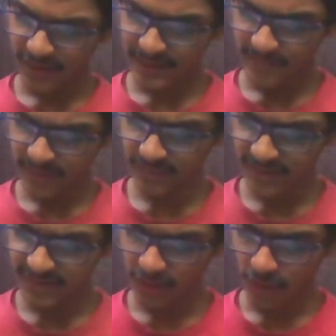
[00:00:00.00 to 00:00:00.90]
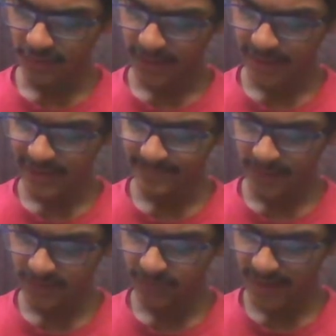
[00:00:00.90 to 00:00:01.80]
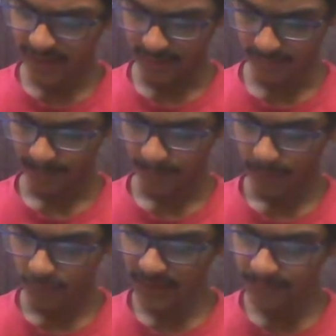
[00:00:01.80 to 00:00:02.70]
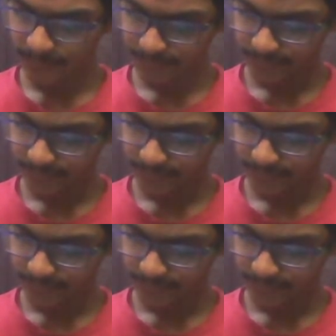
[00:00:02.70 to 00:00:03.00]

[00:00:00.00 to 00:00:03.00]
respective district or respective area. Okay,